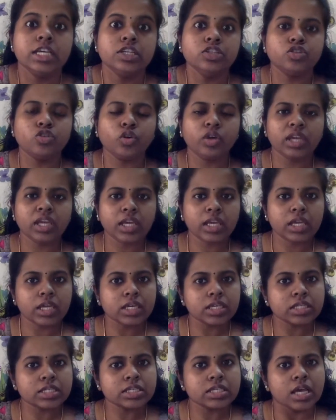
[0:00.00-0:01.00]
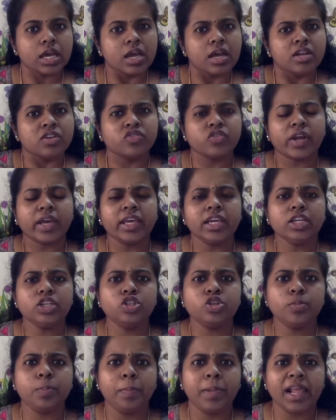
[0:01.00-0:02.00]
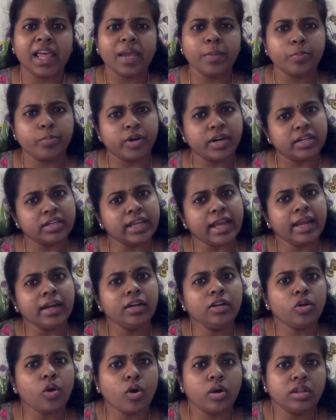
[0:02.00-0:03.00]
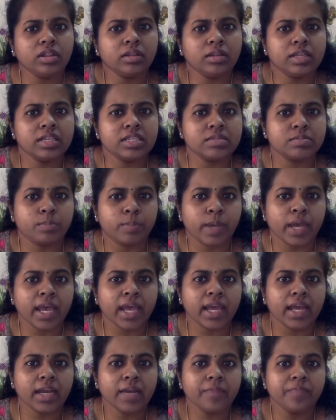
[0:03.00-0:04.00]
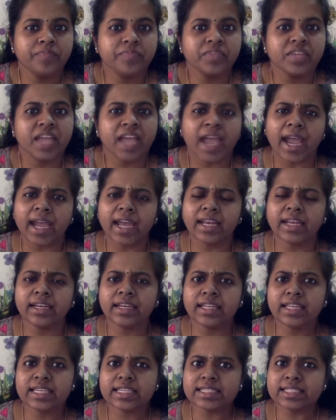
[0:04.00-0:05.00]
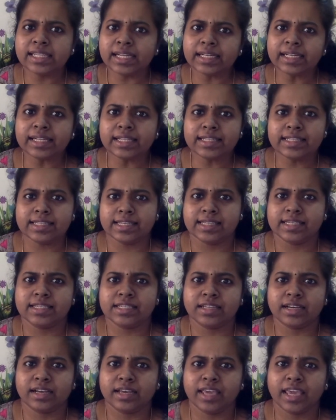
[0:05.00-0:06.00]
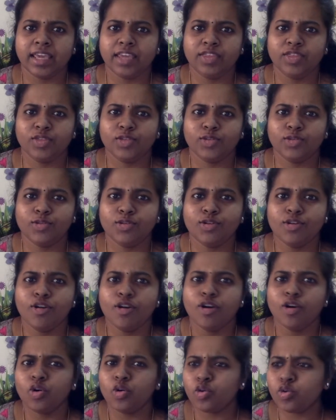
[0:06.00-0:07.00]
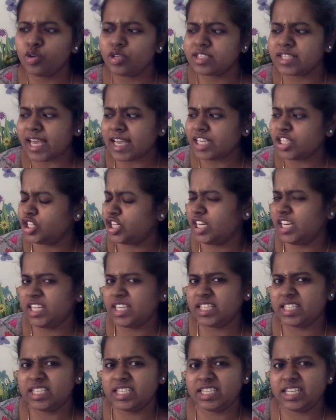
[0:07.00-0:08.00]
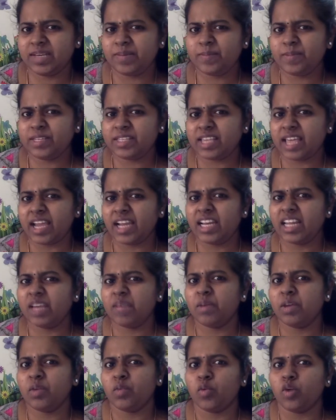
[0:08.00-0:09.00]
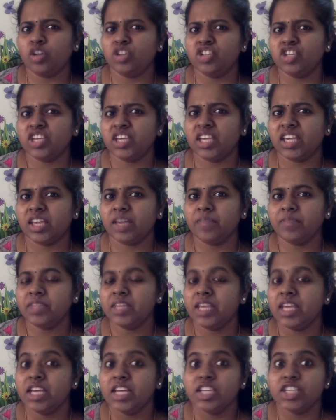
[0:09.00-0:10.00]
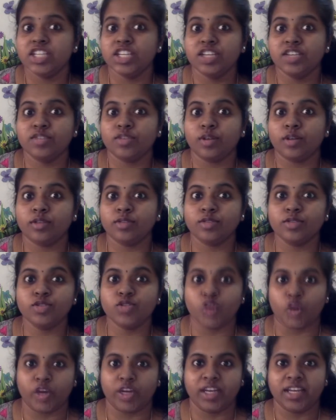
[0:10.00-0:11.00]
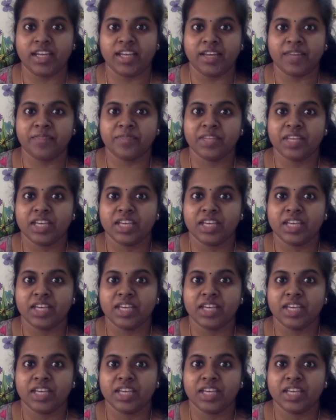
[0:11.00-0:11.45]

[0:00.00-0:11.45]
So he is trying to play pretend on his bed, and his little sister Ketu, who is actually sitting beside him and watching him, she is also joining in.